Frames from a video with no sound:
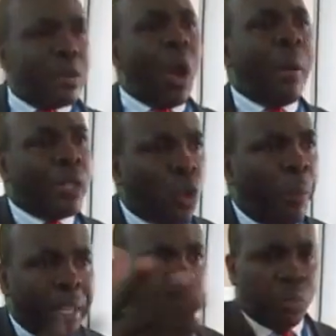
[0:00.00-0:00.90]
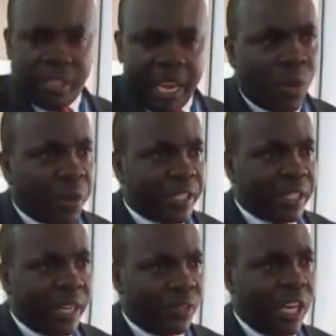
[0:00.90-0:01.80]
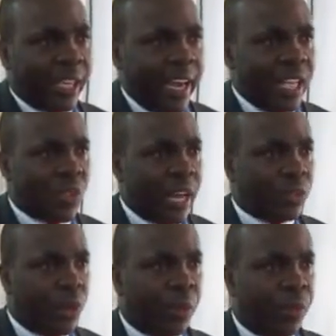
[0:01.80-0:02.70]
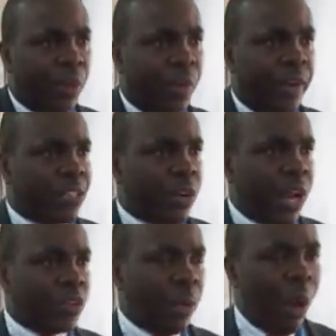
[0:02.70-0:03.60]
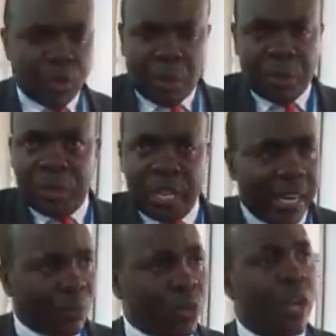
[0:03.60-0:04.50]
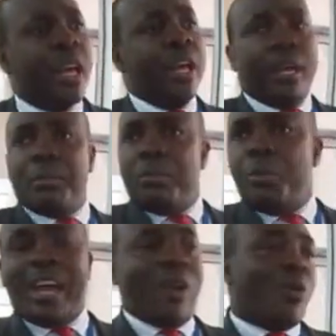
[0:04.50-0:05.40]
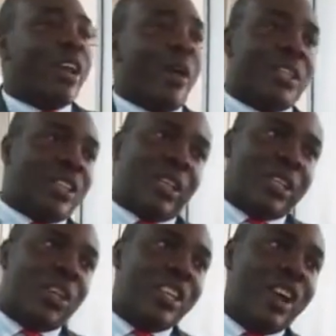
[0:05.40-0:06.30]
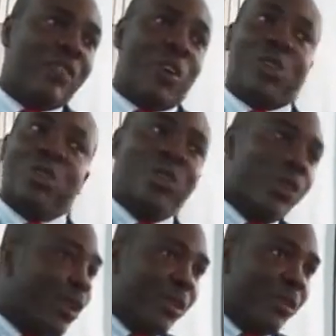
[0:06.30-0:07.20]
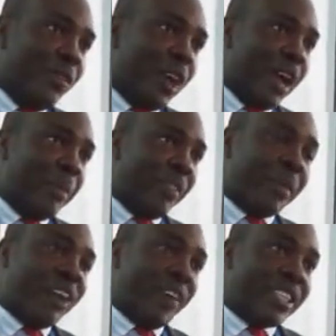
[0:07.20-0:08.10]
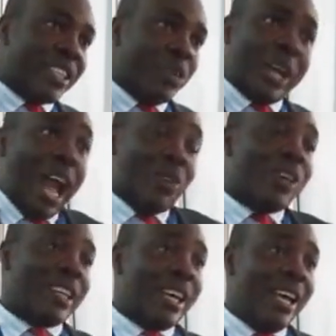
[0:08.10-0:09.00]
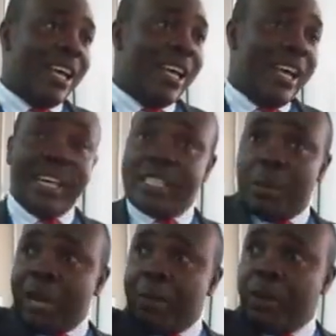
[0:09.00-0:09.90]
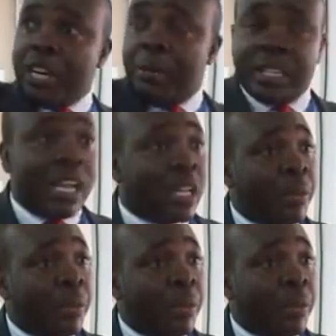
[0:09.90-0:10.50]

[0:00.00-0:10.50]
Our job is to say those things and to let Ghanaians know that we are not net on our job. Our job is to say that because we cannot go and arrest the Attorney General for not performing that function. We can't do that. Somebody appointed the person.